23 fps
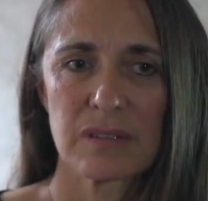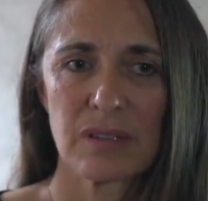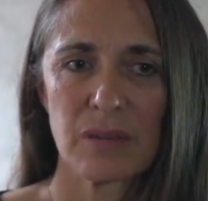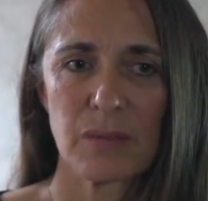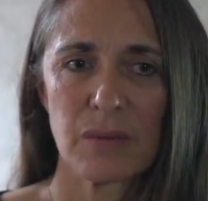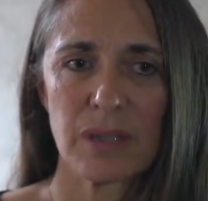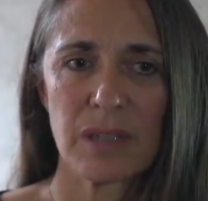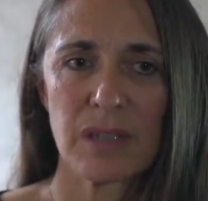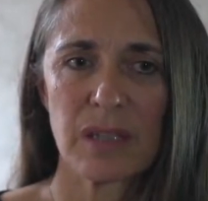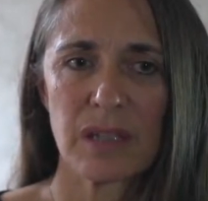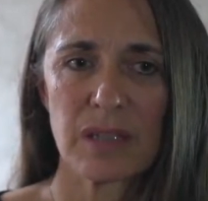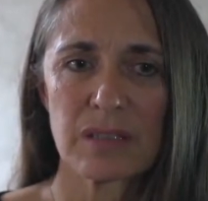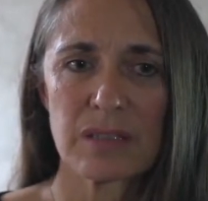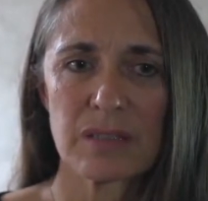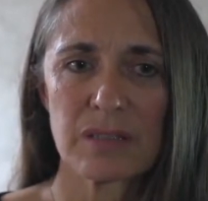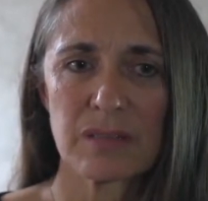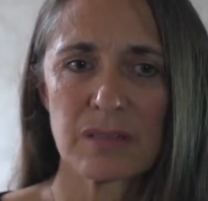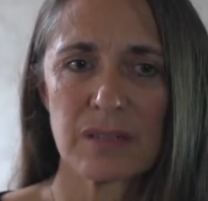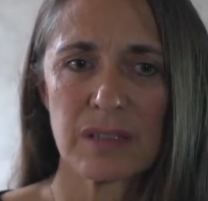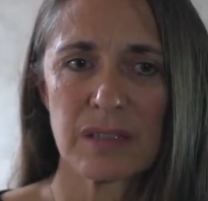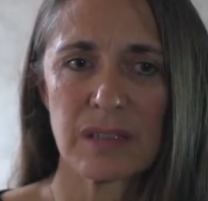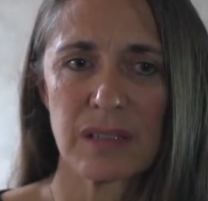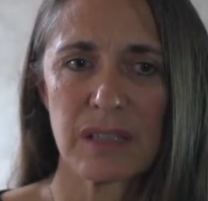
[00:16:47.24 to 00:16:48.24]
we got
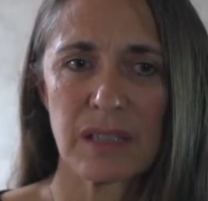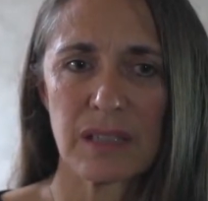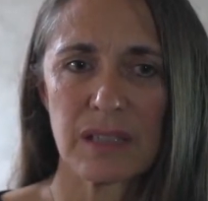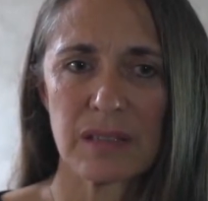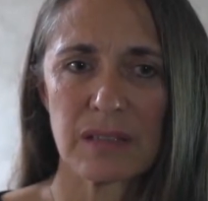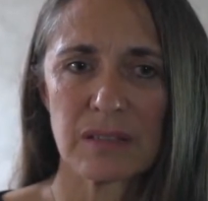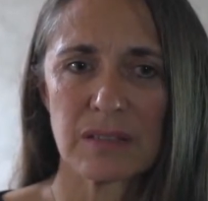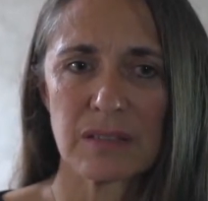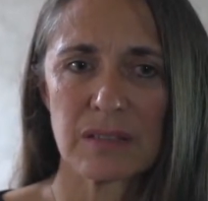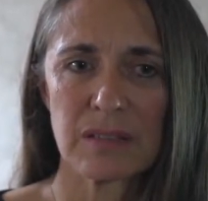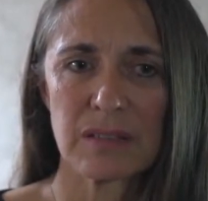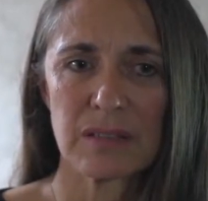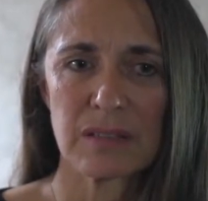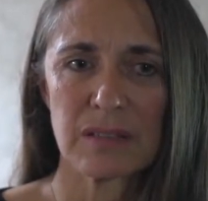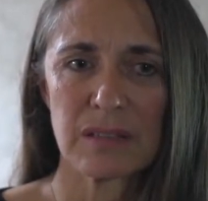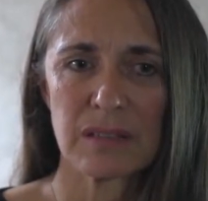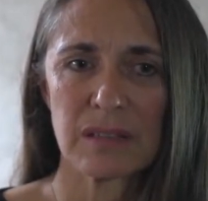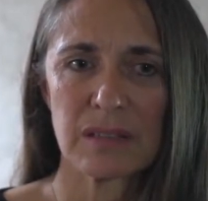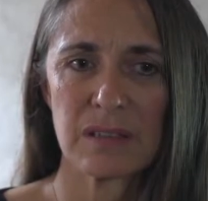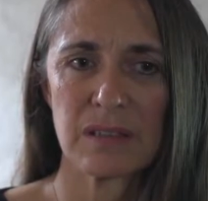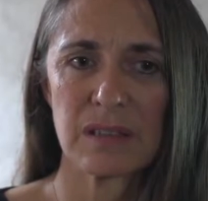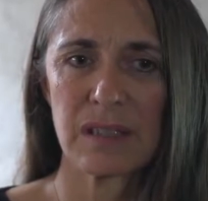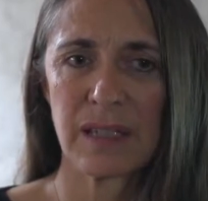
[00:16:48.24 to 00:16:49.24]
to the end,
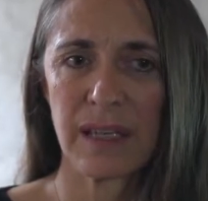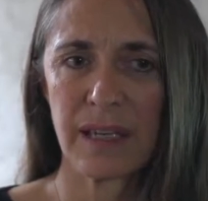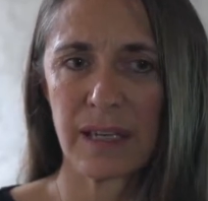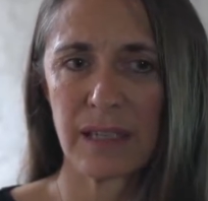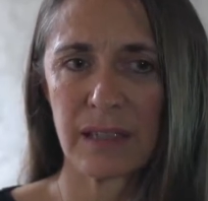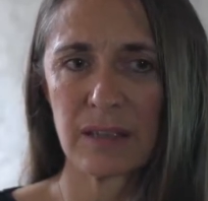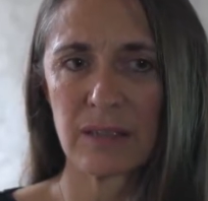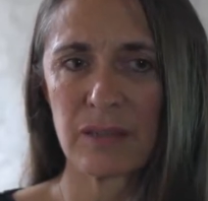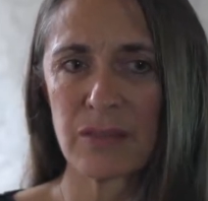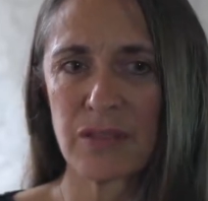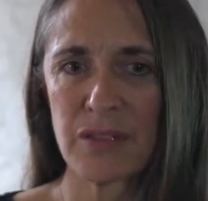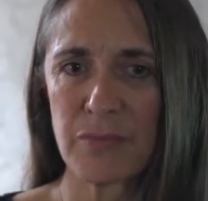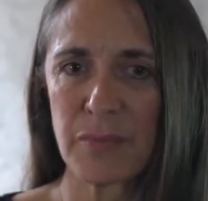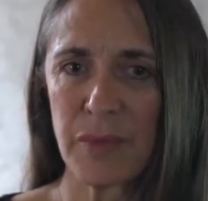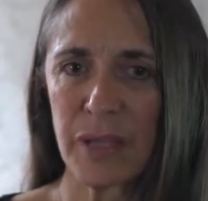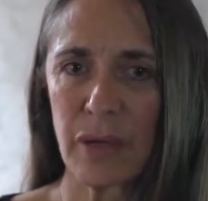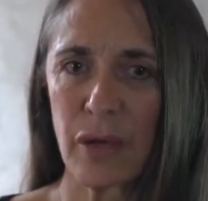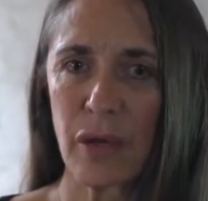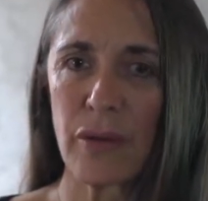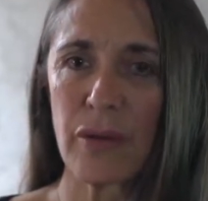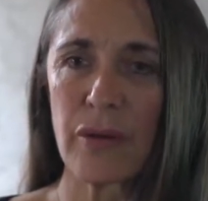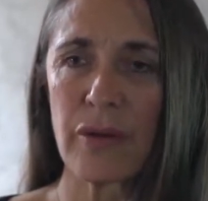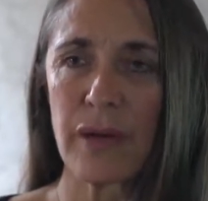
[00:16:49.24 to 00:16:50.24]
and the handlers
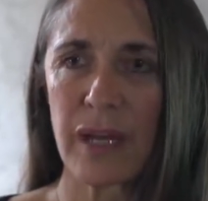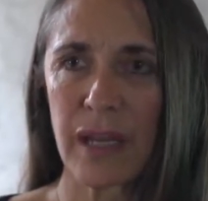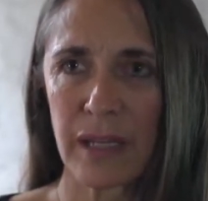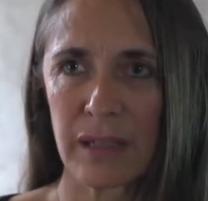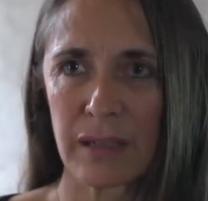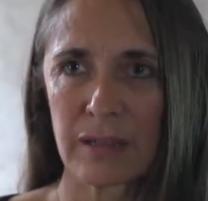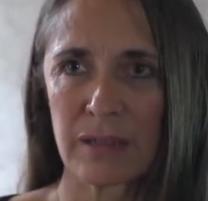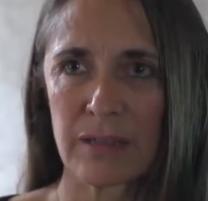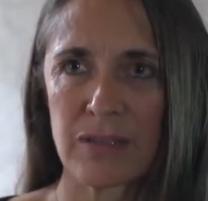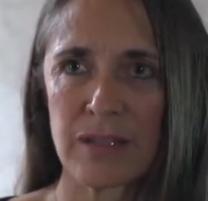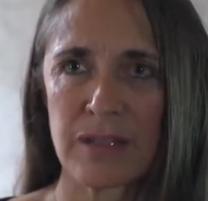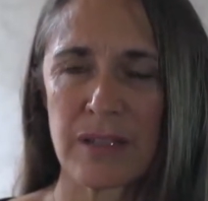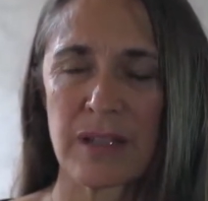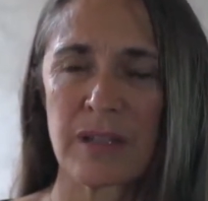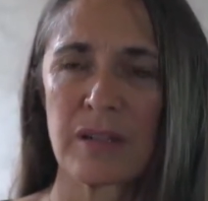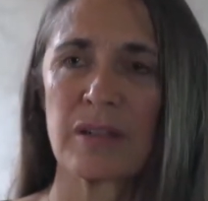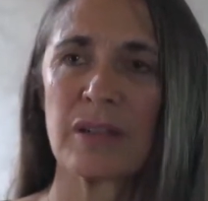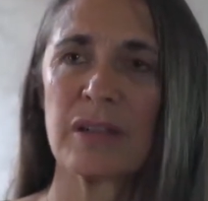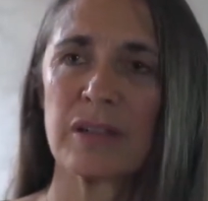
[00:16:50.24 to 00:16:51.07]
met other handlers there.